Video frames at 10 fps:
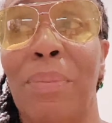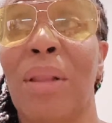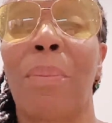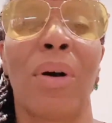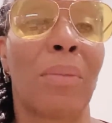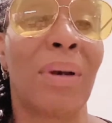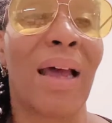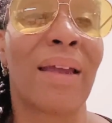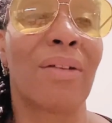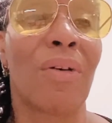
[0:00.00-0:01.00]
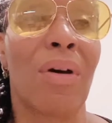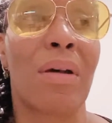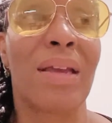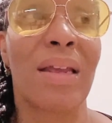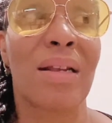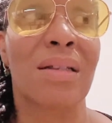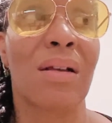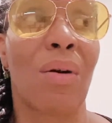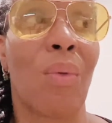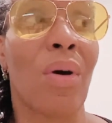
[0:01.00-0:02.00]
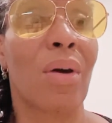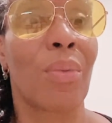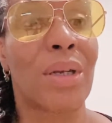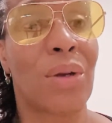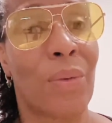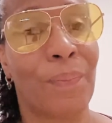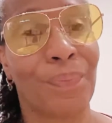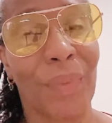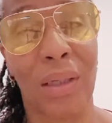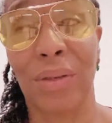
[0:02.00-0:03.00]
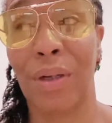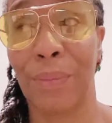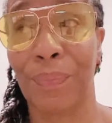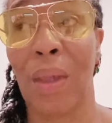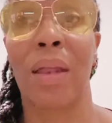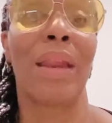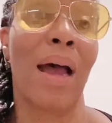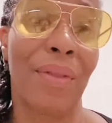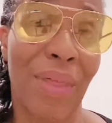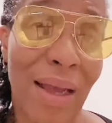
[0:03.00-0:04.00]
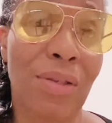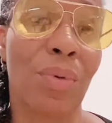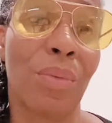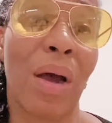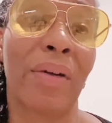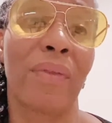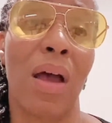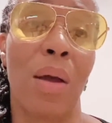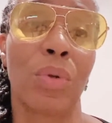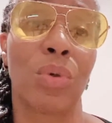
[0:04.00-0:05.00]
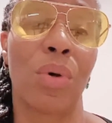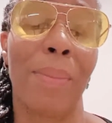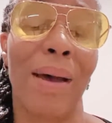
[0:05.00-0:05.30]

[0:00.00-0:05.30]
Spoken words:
bottom line is, what can we do? I don't know. Now, that's what I will talk about